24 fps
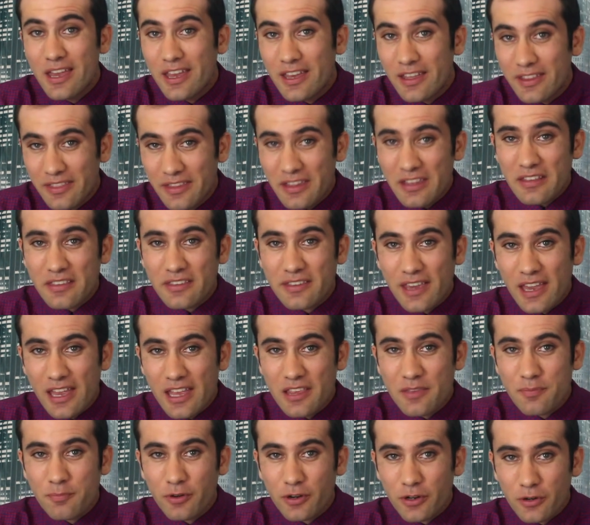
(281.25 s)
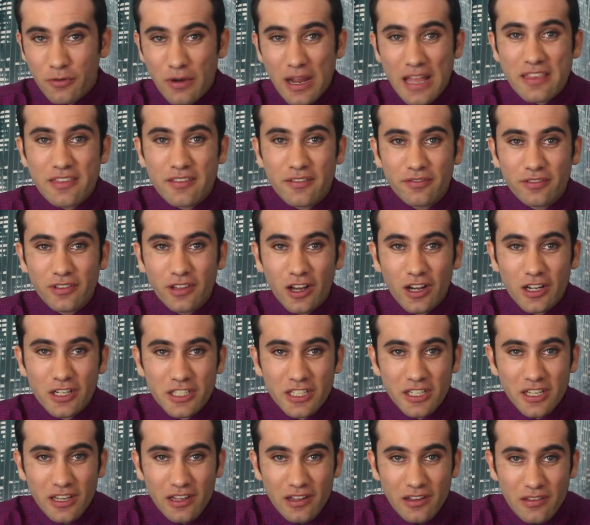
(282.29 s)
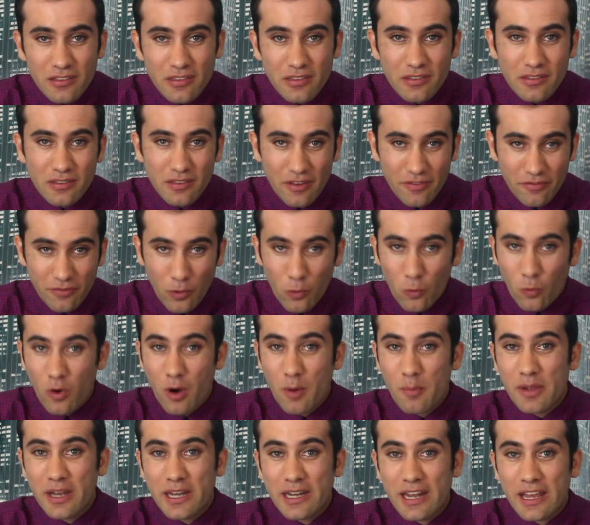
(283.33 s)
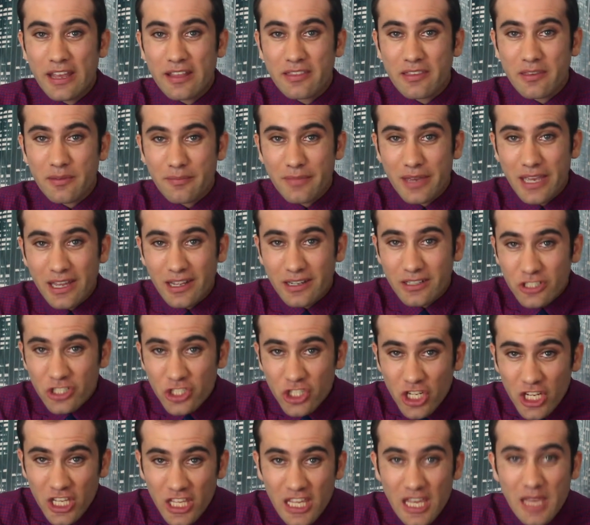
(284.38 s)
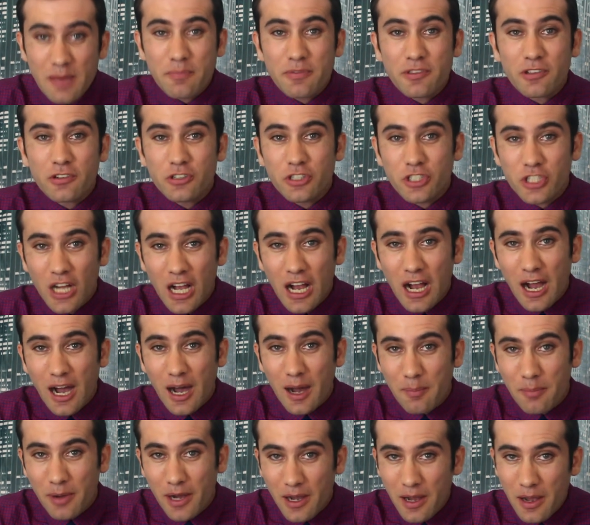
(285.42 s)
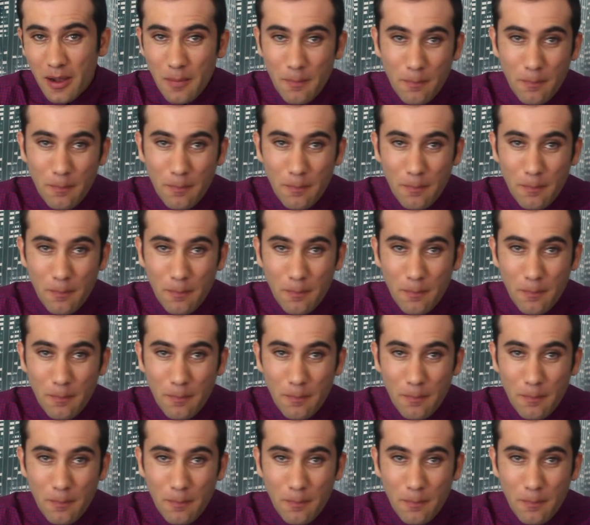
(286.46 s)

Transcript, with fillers: In this case, progressive logic is, if a woman dates a man, she keeps her job.